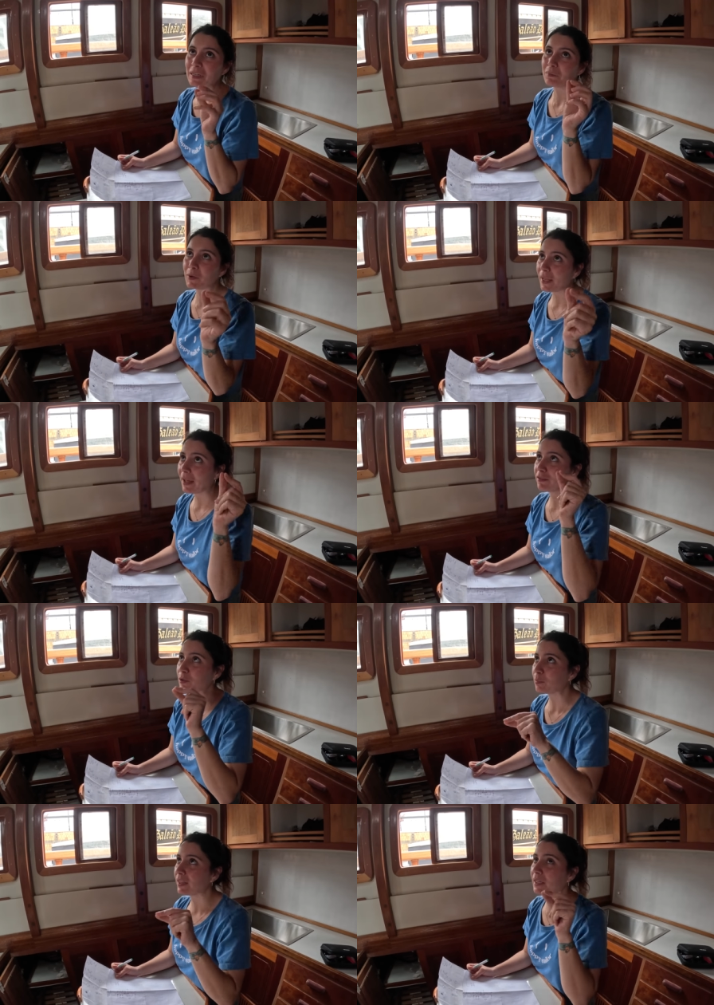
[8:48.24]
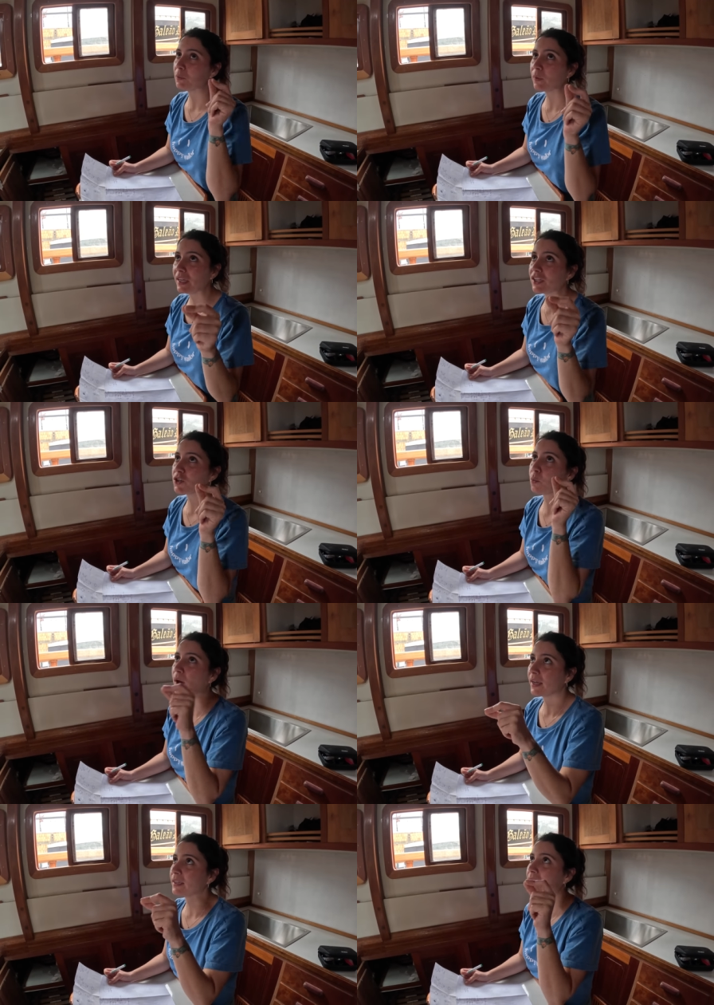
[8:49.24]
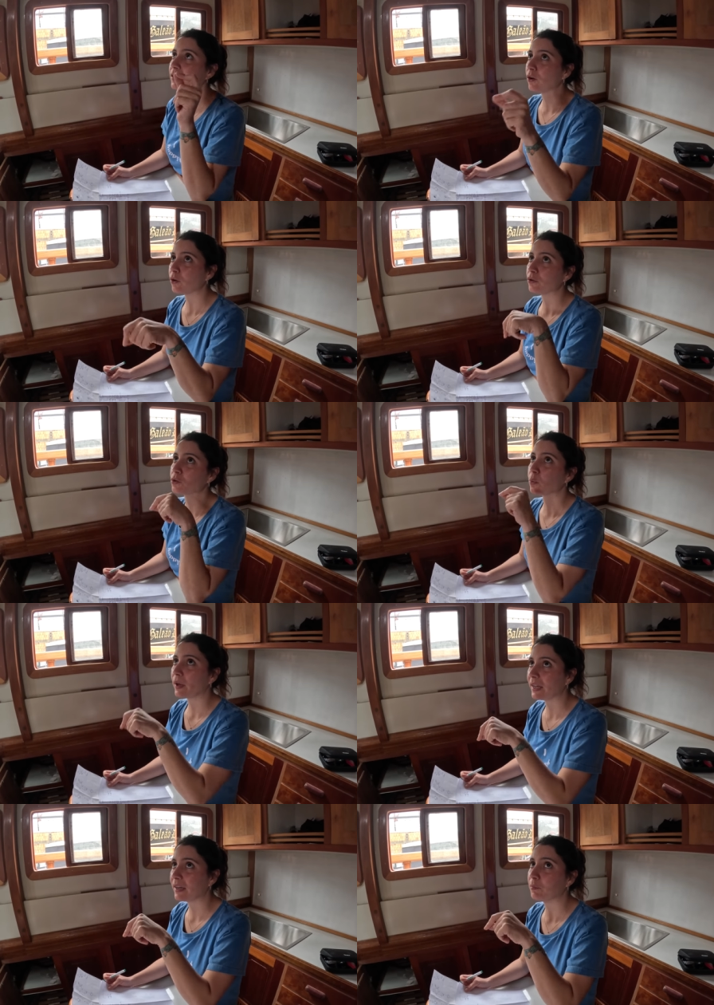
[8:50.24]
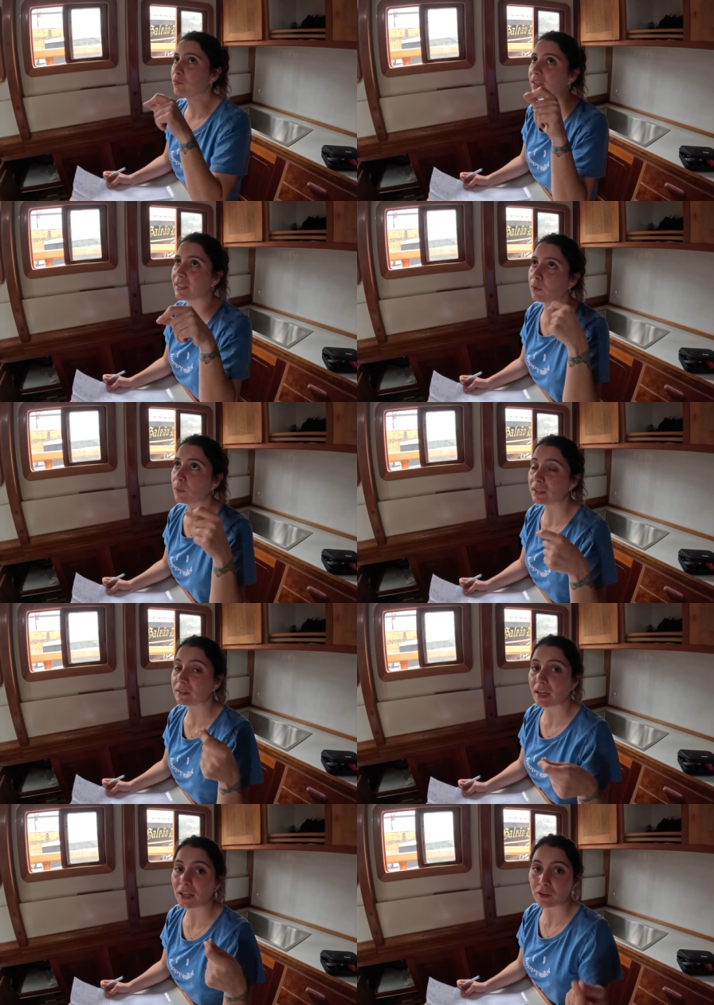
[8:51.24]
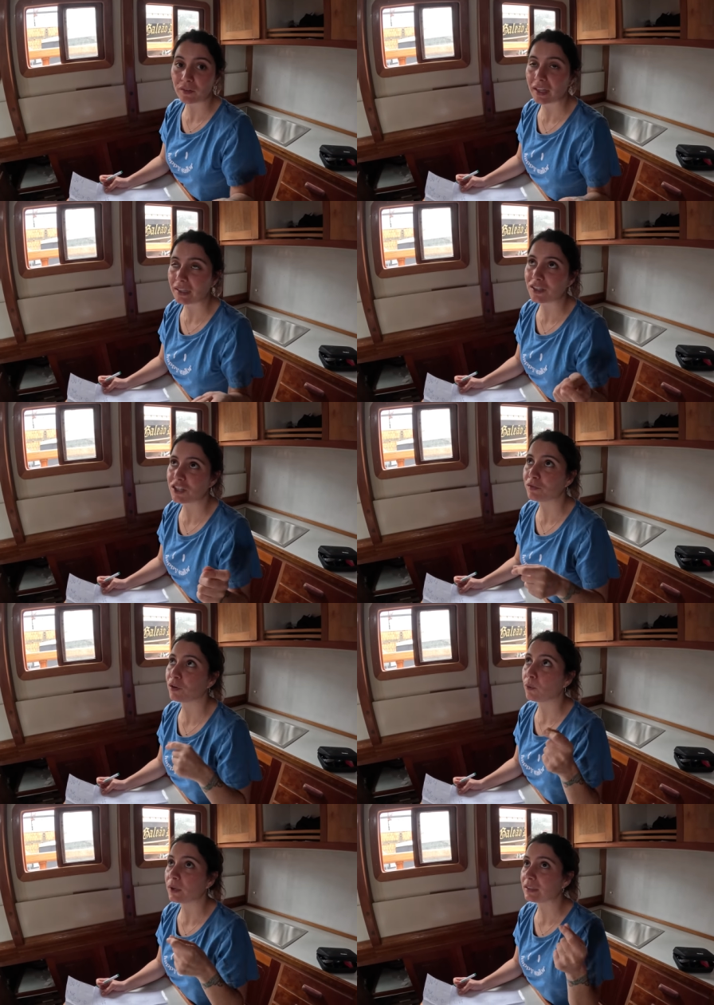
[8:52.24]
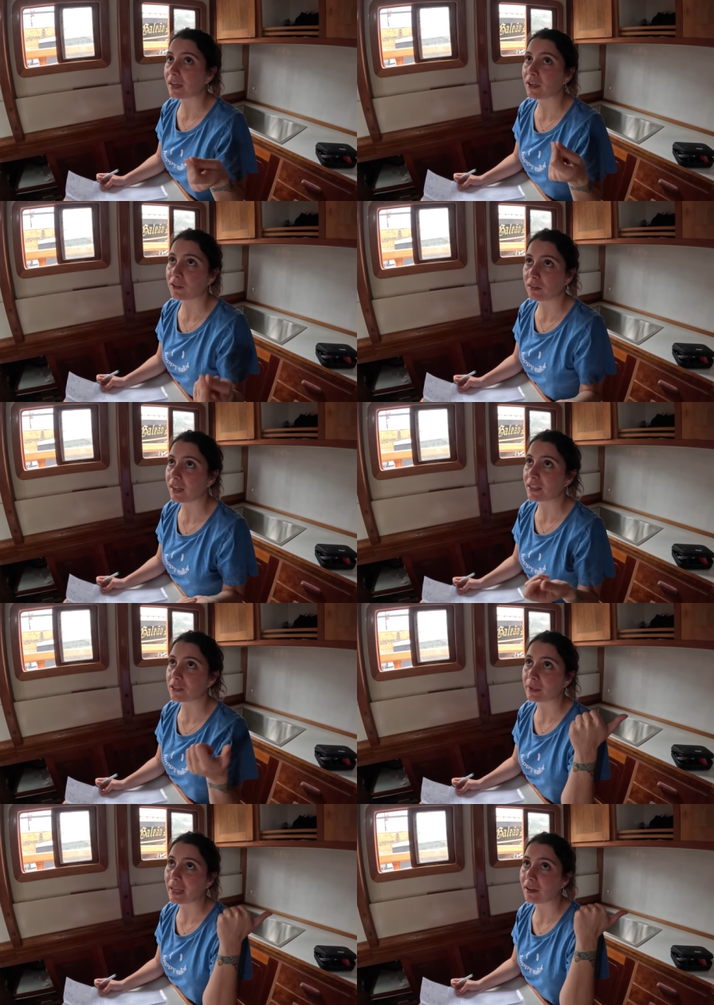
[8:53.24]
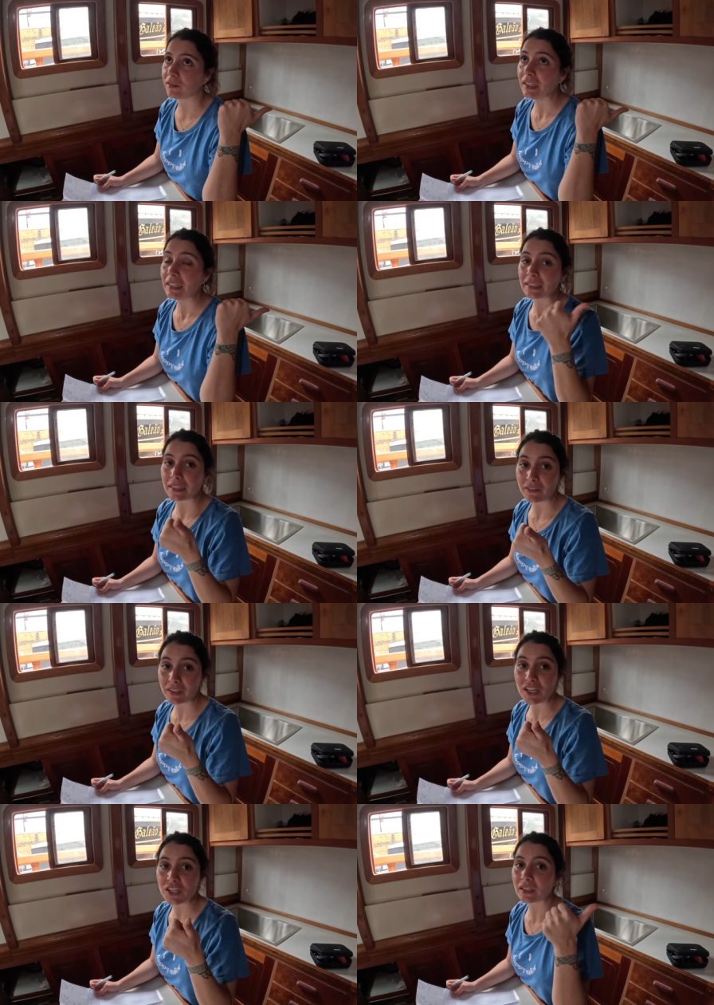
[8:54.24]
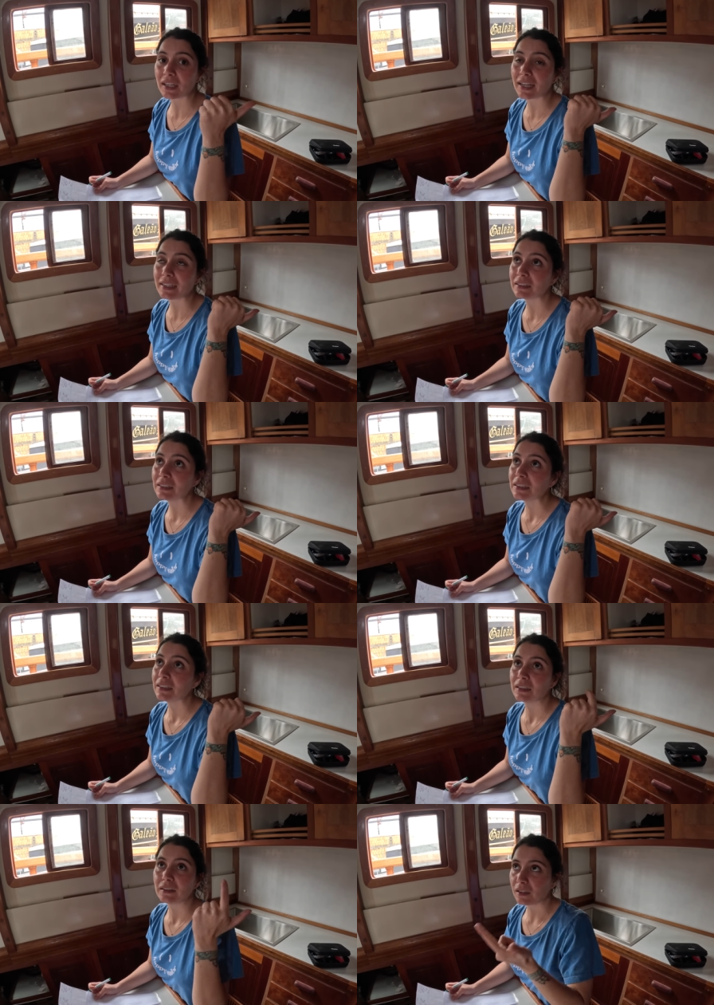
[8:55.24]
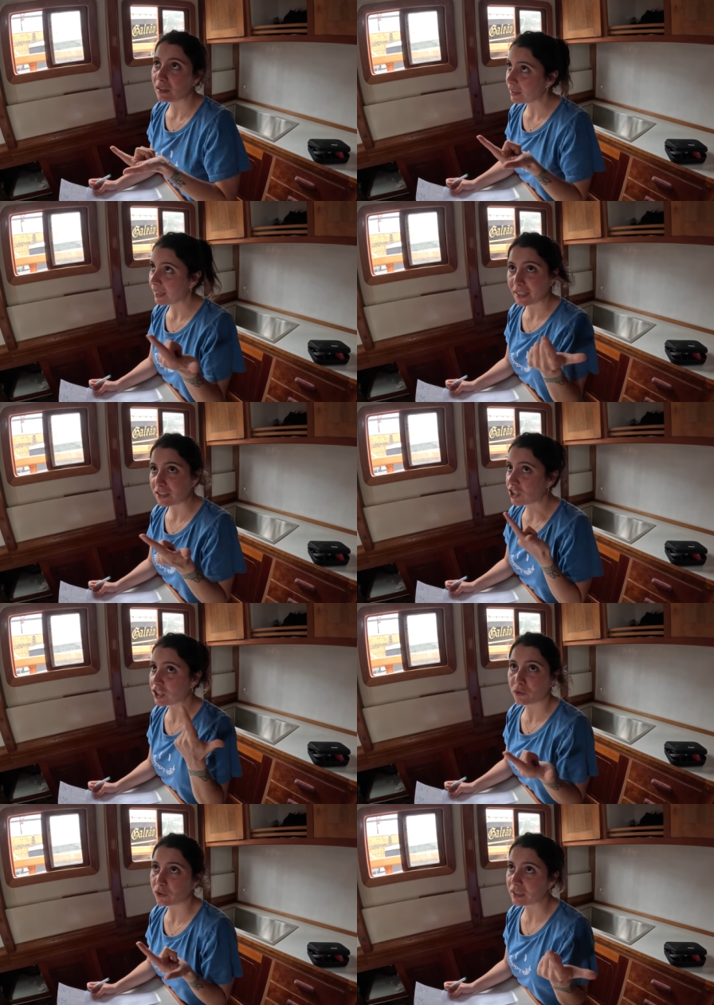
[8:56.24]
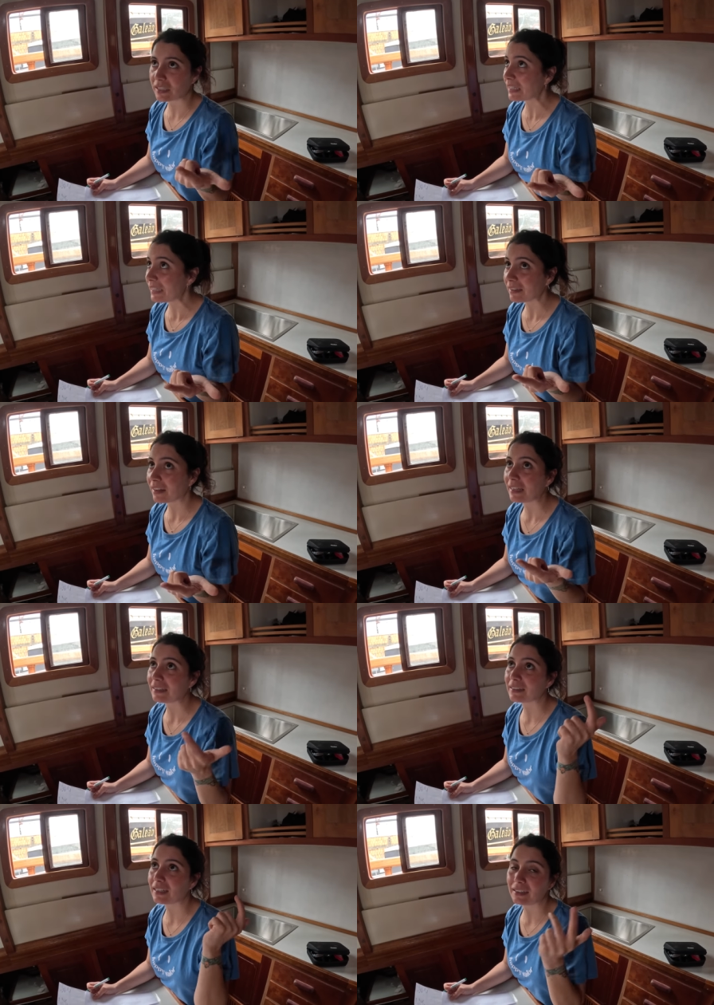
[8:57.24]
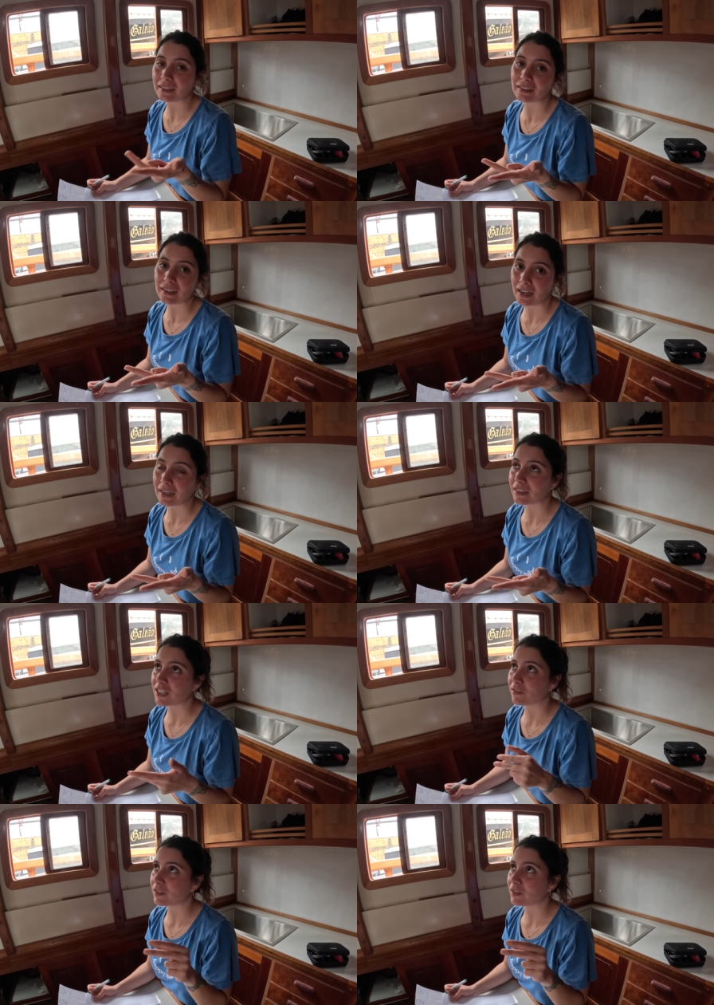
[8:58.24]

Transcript: but we have to plan which wire goes where, bringing what kind of energy for what kind of light. So we have navigation light, light just for seeing things, and then the negative.